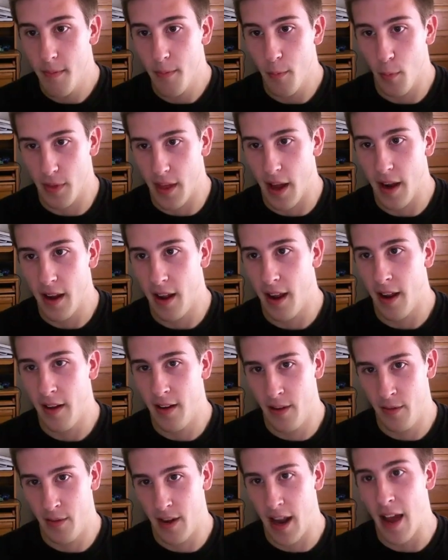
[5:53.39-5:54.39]
without
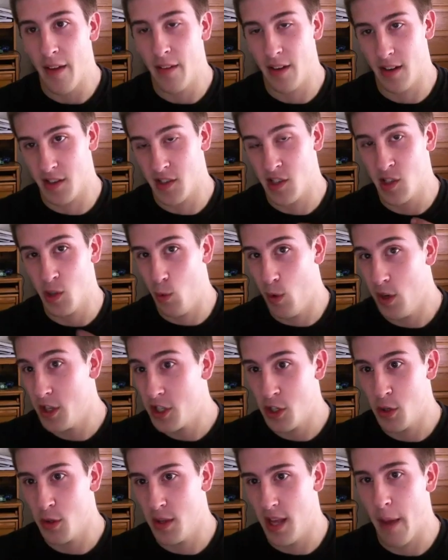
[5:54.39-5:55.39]
even having to switch
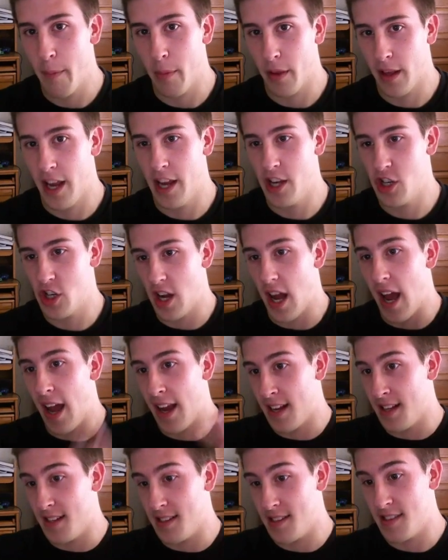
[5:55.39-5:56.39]
to the application. I
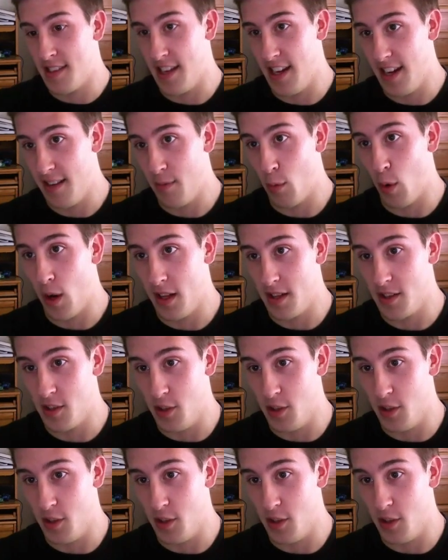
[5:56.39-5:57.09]
can see what it's